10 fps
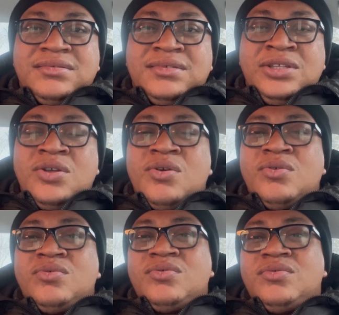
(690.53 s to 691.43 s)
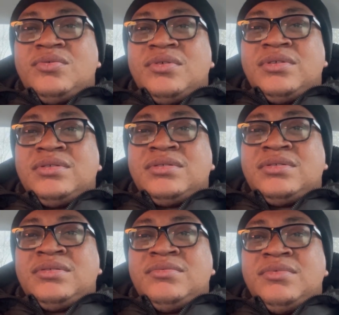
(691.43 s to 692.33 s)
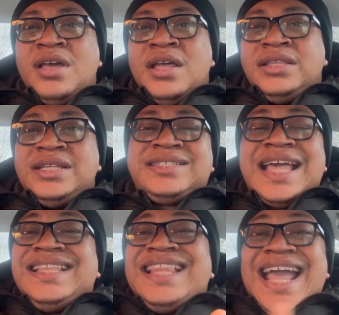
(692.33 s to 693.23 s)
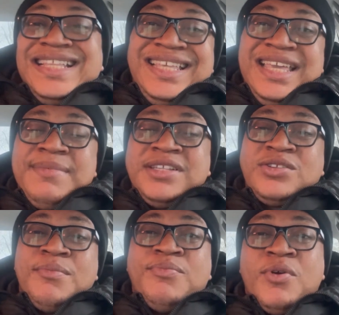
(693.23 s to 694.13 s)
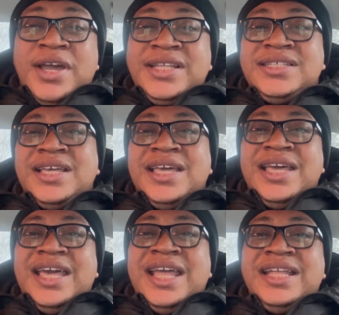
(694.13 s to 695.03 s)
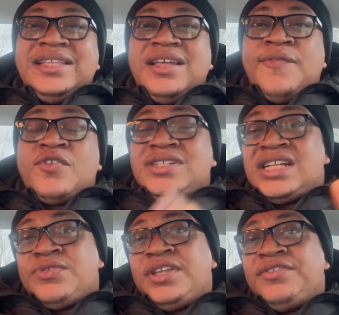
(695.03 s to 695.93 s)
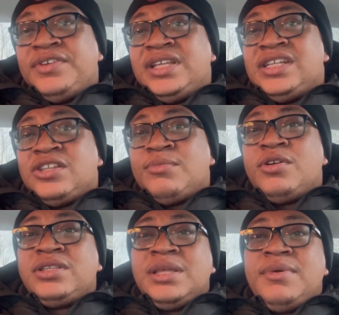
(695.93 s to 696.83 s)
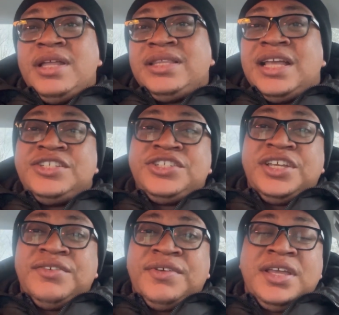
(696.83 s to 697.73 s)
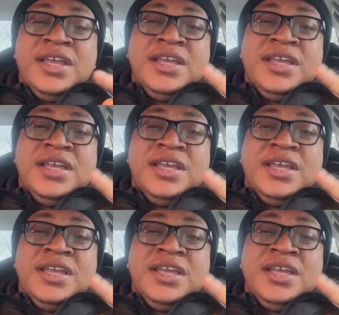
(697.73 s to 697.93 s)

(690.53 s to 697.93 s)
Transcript: you know, they sidelined him at some point, and of course that's when he released the Monument and she